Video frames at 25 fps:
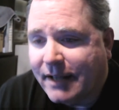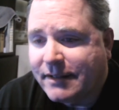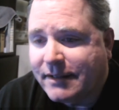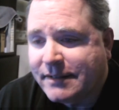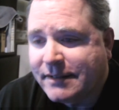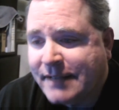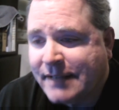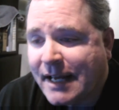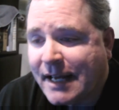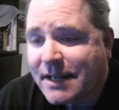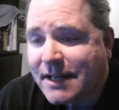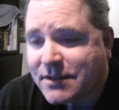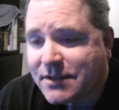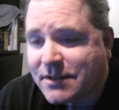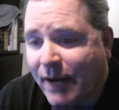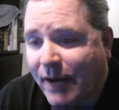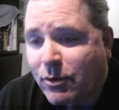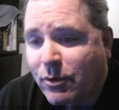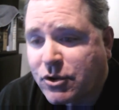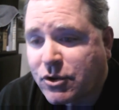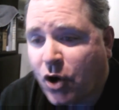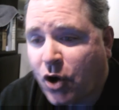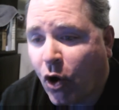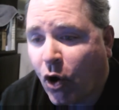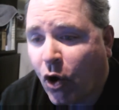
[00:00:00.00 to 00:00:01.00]
yes, I
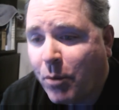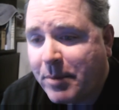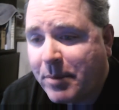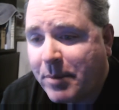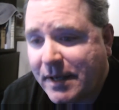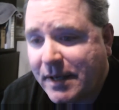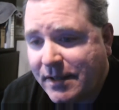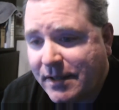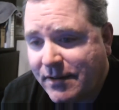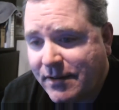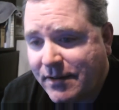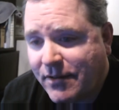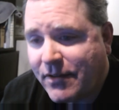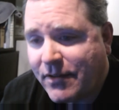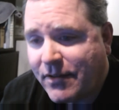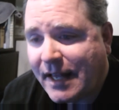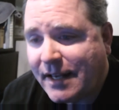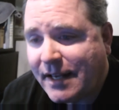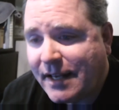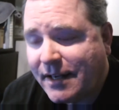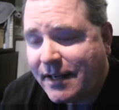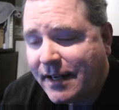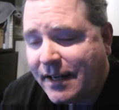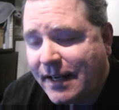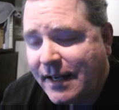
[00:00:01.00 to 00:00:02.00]
was hoping
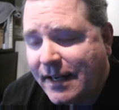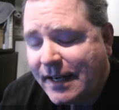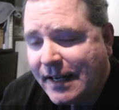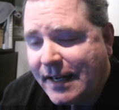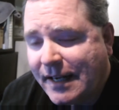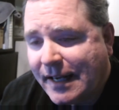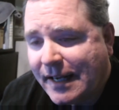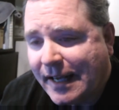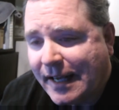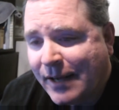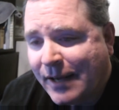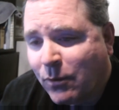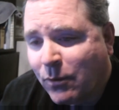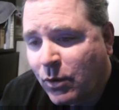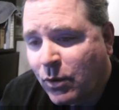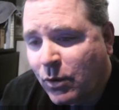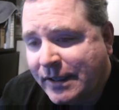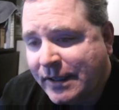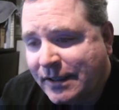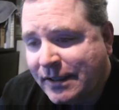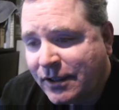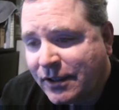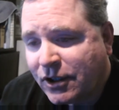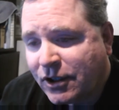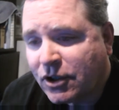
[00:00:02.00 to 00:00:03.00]
that it would
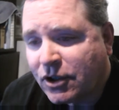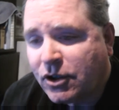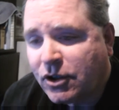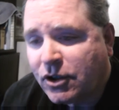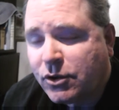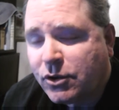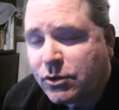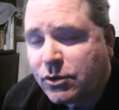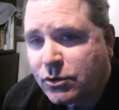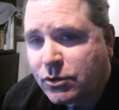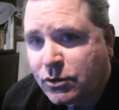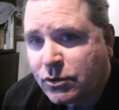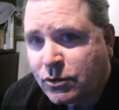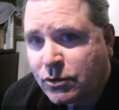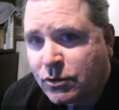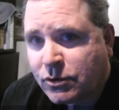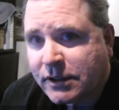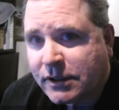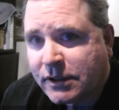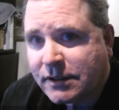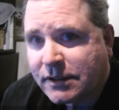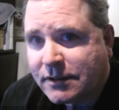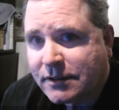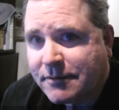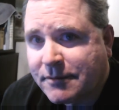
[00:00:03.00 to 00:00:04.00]
include
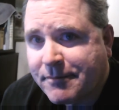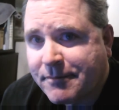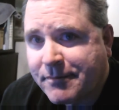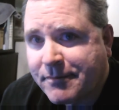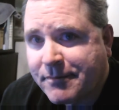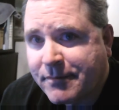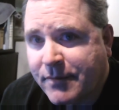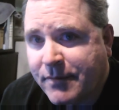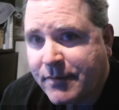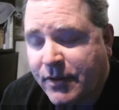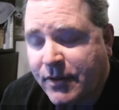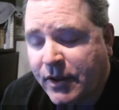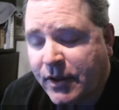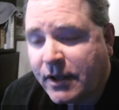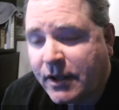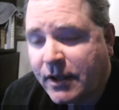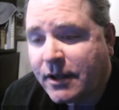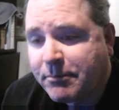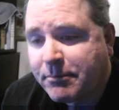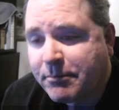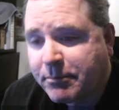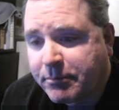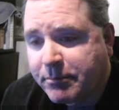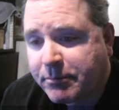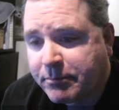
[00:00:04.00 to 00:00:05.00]

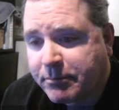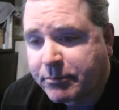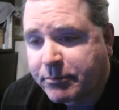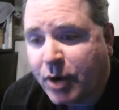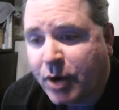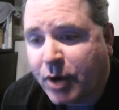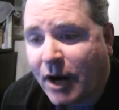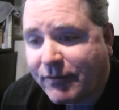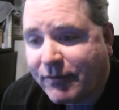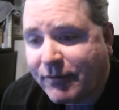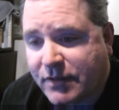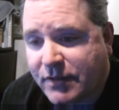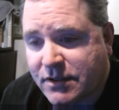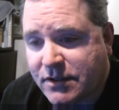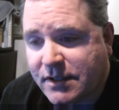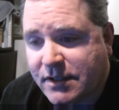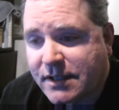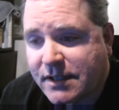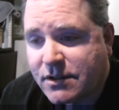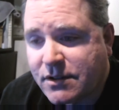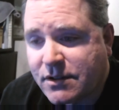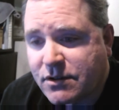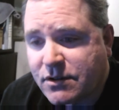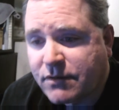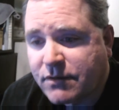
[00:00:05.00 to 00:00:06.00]
the
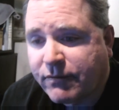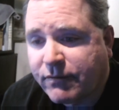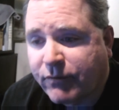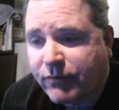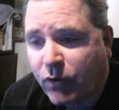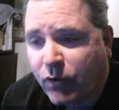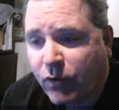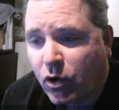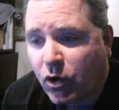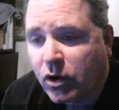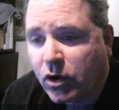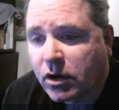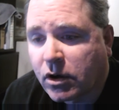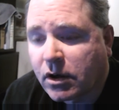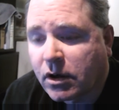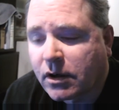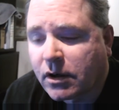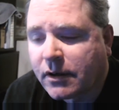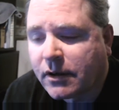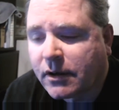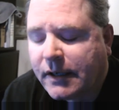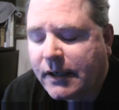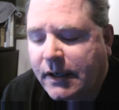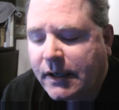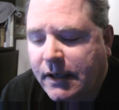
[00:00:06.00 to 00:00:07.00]
prophecies for
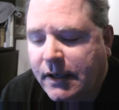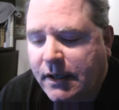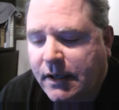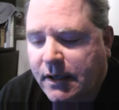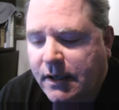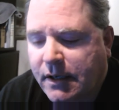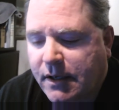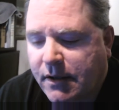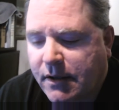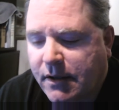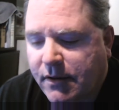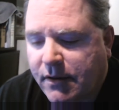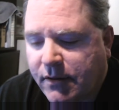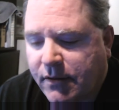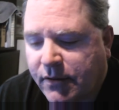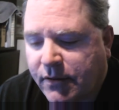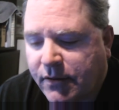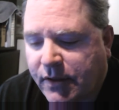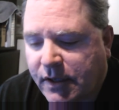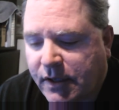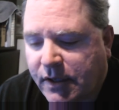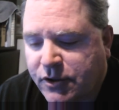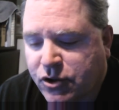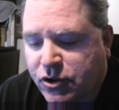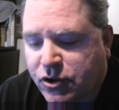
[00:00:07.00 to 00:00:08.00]

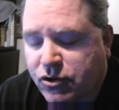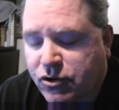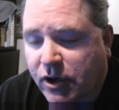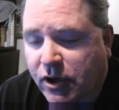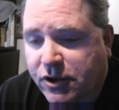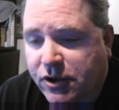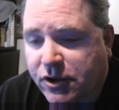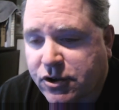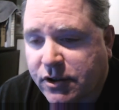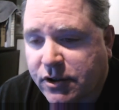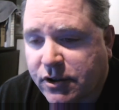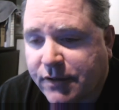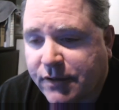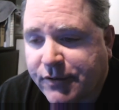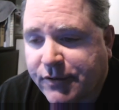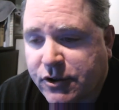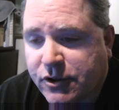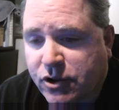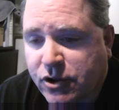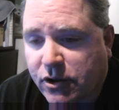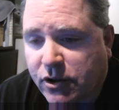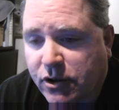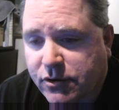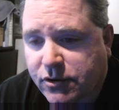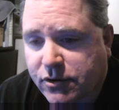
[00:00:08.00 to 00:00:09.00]
the destruction of the
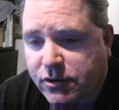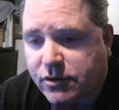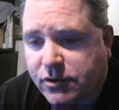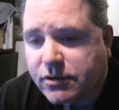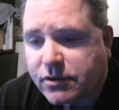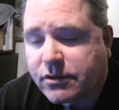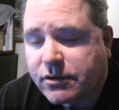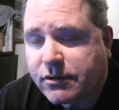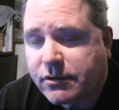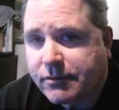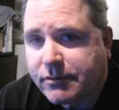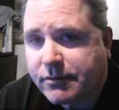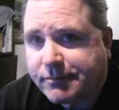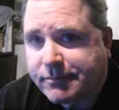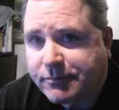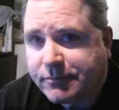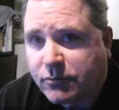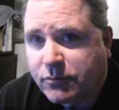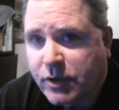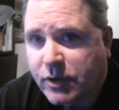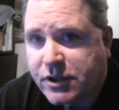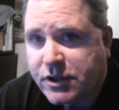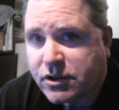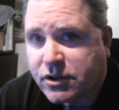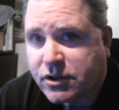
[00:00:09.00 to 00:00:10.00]
church,
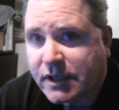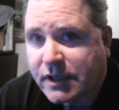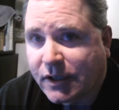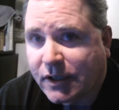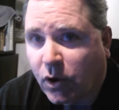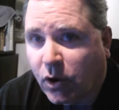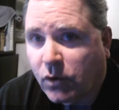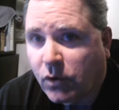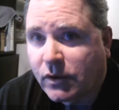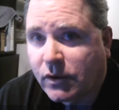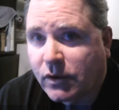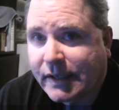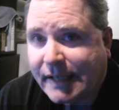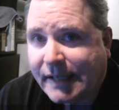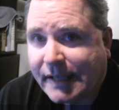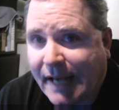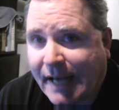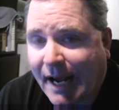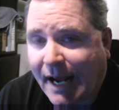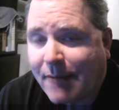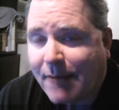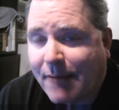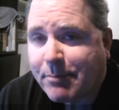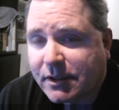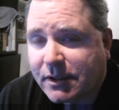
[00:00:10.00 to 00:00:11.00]
which can only
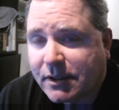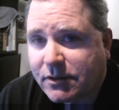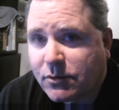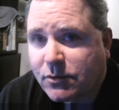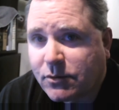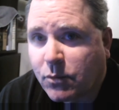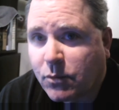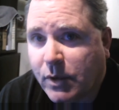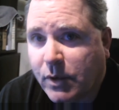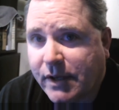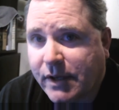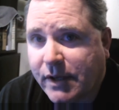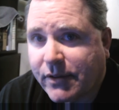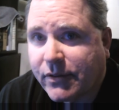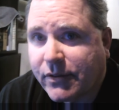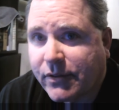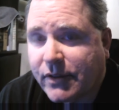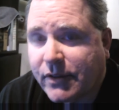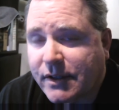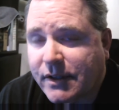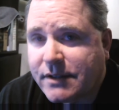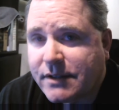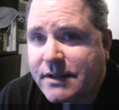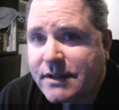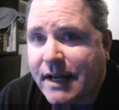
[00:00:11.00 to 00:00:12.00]
happen with
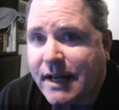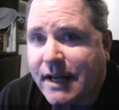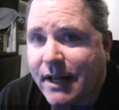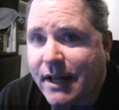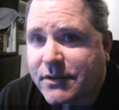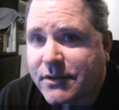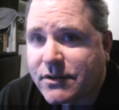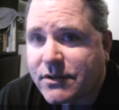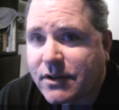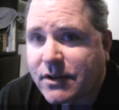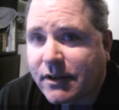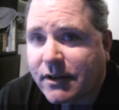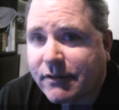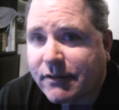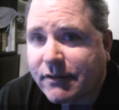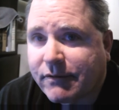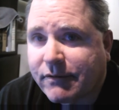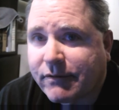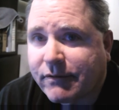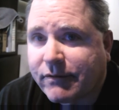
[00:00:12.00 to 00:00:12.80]
the deaths of